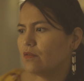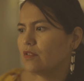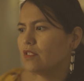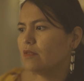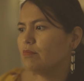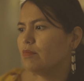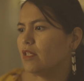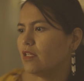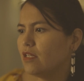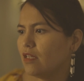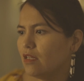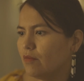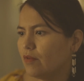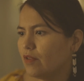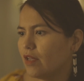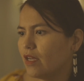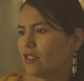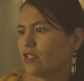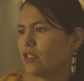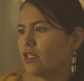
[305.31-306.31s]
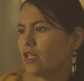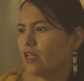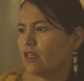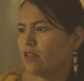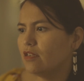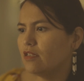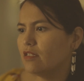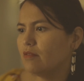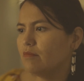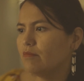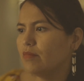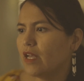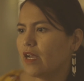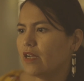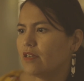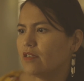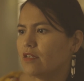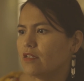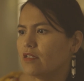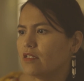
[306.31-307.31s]
speaking with educators and
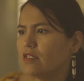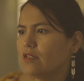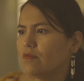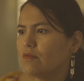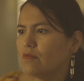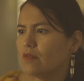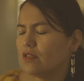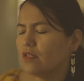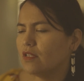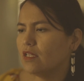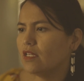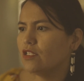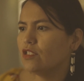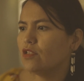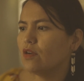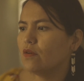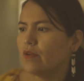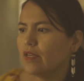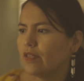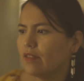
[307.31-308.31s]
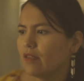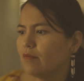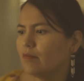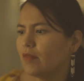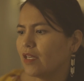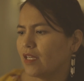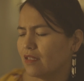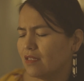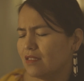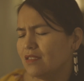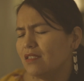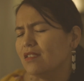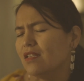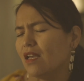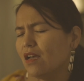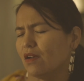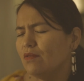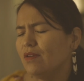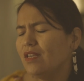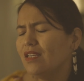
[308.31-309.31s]
planners and really showing them, like, this is
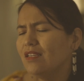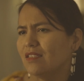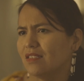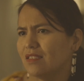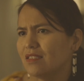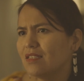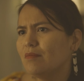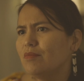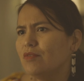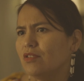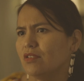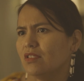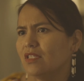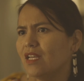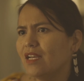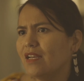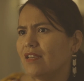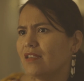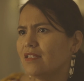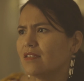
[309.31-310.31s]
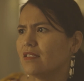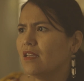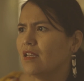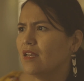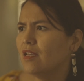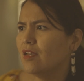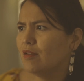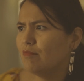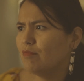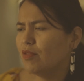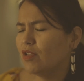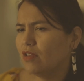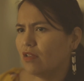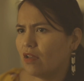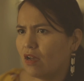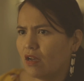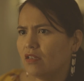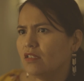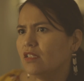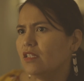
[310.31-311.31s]
how we conceptualize
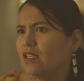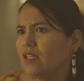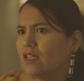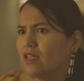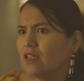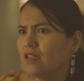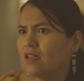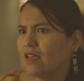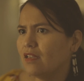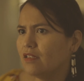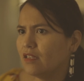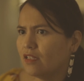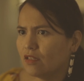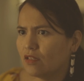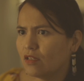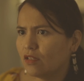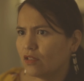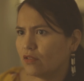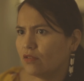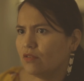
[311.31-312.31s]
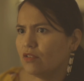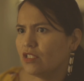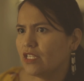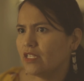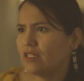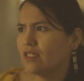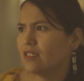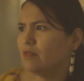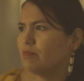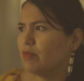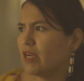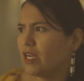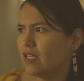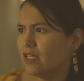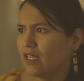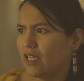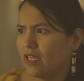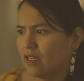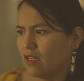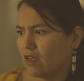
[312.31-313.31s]
belonging and inclusion. It's
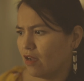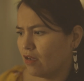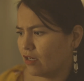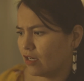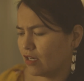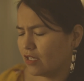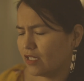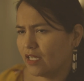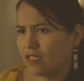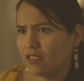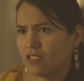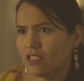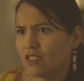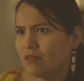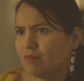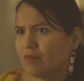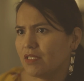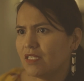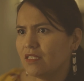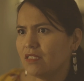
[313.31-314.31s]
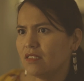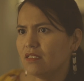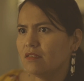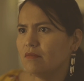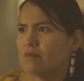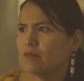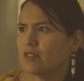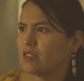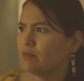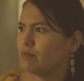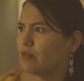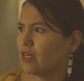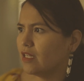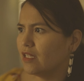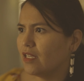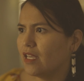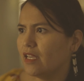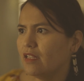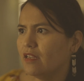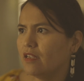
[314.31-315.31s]
predicated on our kinship systems. It's
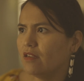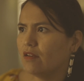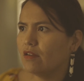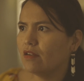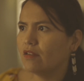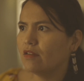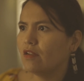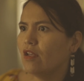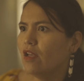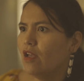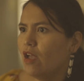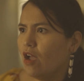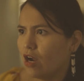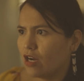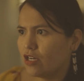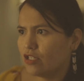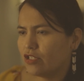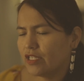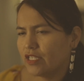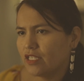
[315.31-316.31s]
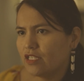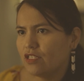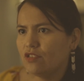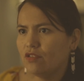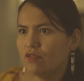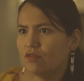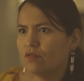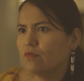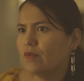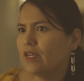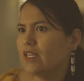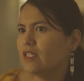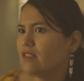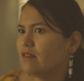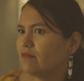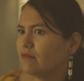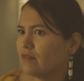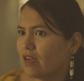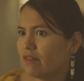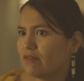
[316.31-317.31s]
predicated on our traditional ways
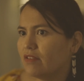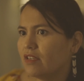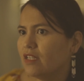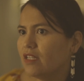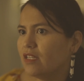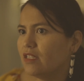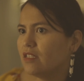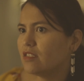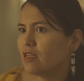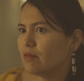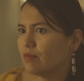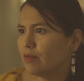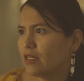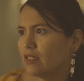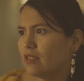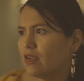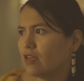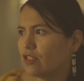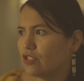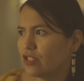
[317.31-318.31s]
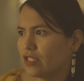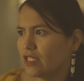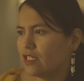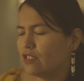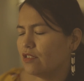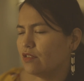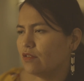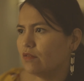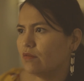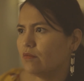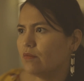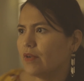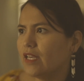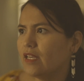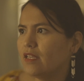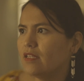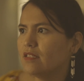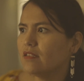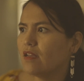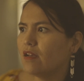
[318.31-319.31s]
of governance, our traditional
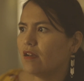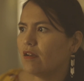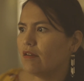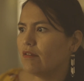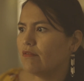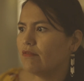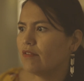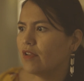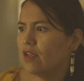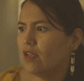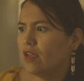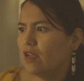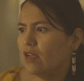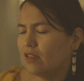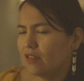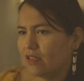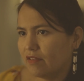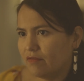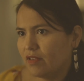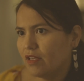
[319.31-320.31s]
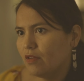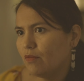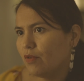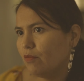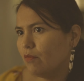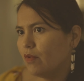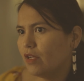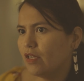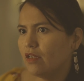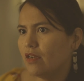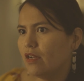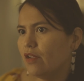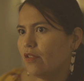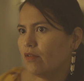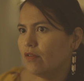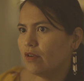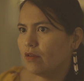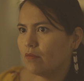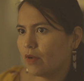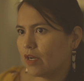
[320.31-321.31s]
ways of living with one
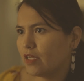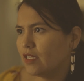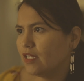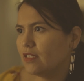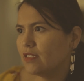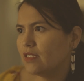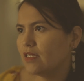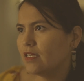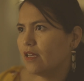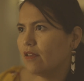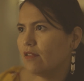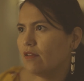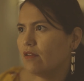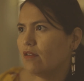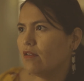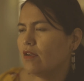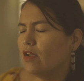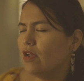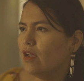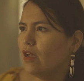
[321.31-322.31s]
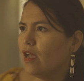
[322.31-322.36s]
another and working together.